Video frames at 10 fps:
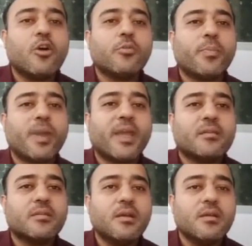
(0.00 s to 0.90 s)
paying
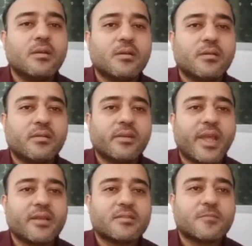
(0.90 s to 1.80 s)
the
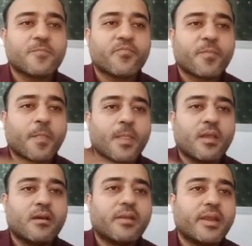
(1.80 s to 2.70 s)
tax.
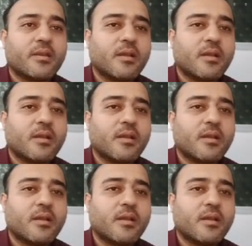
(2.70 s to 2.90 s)
Right.